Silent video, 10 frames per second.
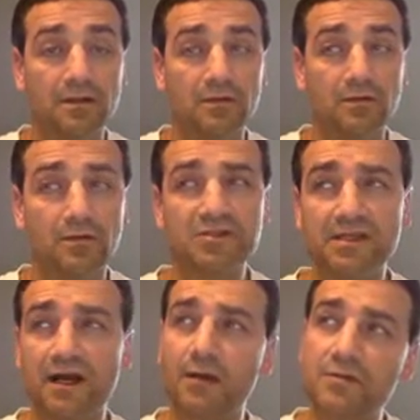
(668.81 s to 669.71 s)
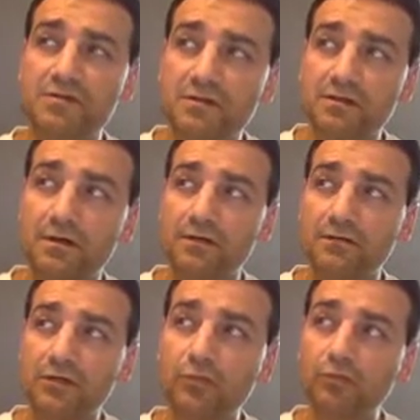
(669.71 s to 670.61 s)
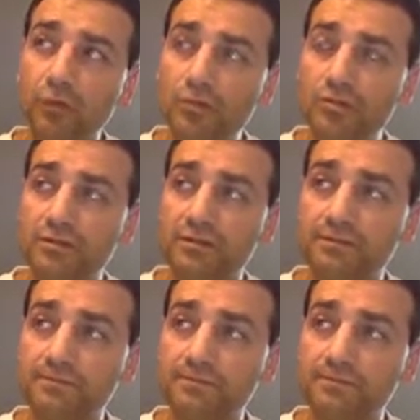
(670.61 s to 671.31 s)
well, what's the opposite of erosion?